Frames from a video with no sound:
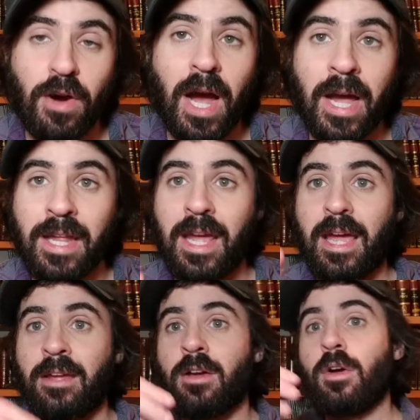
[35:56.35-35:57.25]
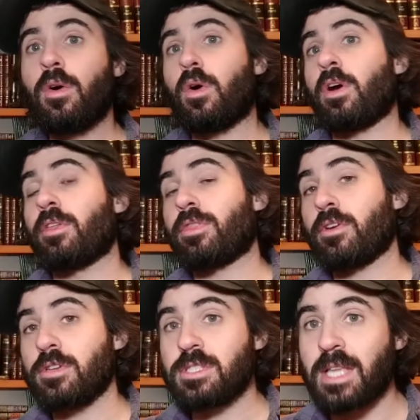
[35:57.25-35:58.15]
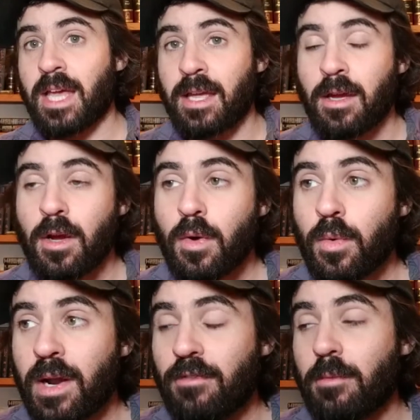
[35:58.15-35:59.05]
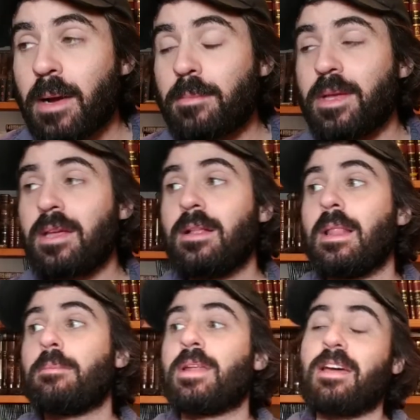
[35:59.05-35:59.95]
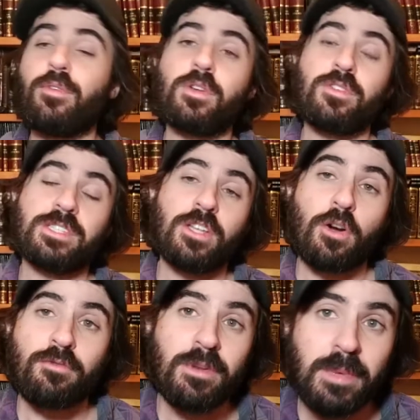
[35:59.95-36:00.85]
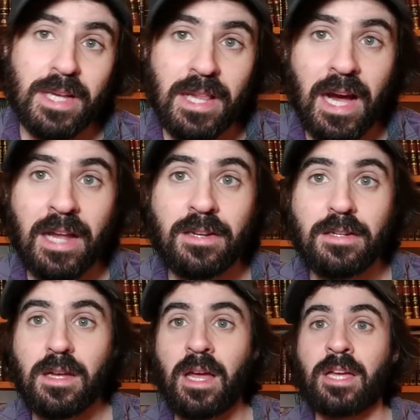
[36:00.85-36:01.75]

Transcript: Friday or Thursday, whatever it might be, but everyone agrees you don't read Megillah on